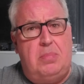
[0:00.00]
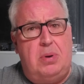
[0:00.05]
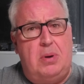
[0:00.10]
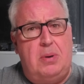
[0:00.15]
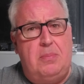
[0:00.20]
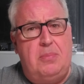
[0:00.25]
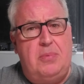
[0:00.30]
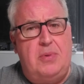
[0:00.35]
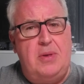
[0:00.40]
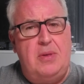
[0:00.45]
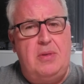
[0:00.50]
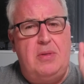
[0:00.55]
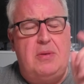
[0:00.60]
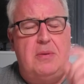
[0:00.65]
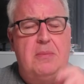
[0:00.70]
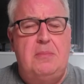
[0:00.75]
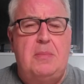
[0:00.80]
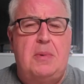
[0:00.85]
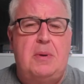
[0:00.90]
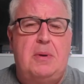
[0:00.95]
popped
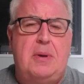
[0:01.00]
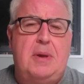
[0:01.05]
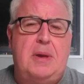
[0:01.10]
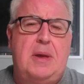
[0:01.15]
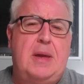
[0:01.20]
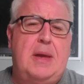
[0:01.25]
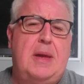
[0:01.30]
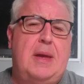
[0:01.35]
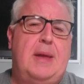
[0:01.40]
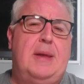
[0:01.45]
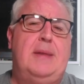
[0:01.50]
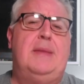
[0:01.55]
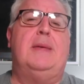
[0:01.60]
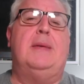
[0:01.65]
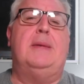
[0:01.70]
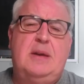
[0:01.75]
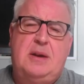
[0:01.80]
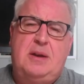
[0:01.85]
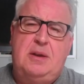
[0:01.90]
into my head.